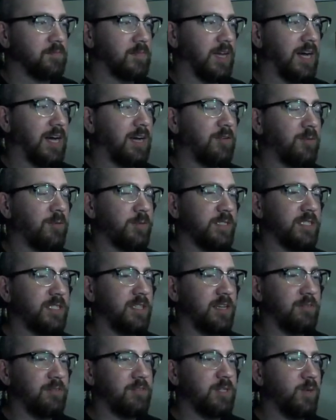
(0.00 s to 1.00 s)
I always
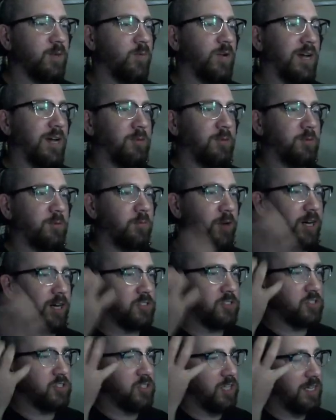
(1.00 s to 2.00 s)
loved it when I would
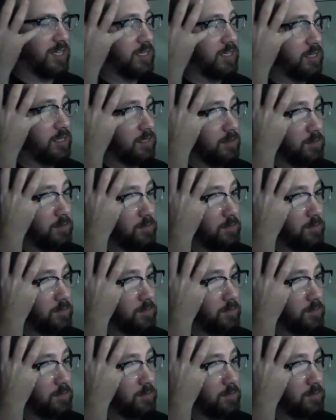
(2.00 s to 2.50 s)
watch, like...